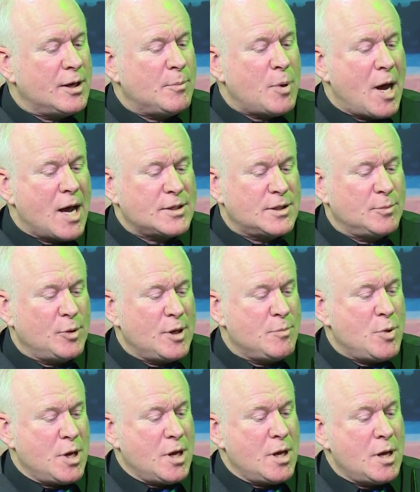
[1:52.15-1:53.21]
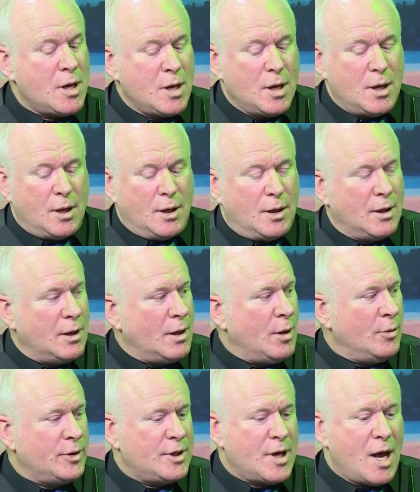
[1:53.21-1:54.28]
can it possibly be? Only 9.
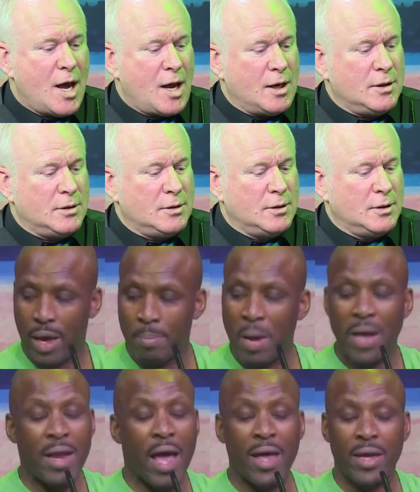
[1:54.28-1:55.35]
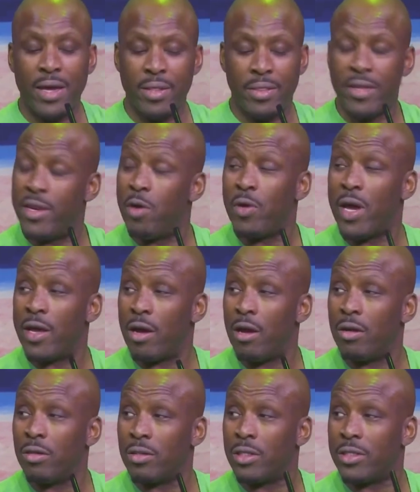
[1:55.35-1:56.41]
Only 9. Am I not hitting the note at
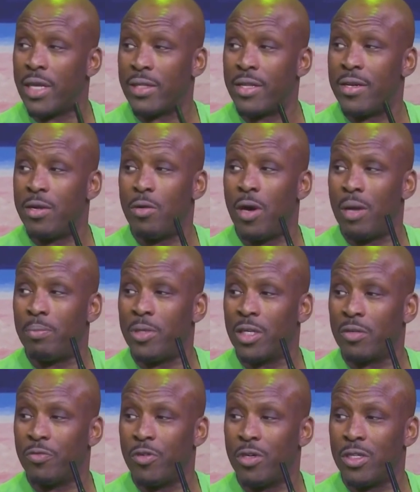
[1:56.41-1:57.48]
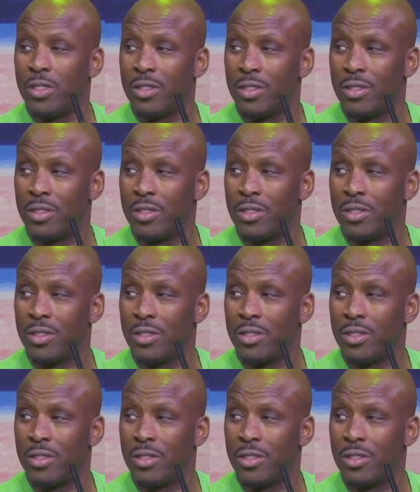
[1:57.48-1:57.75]
all? Is that the note I'm looking for?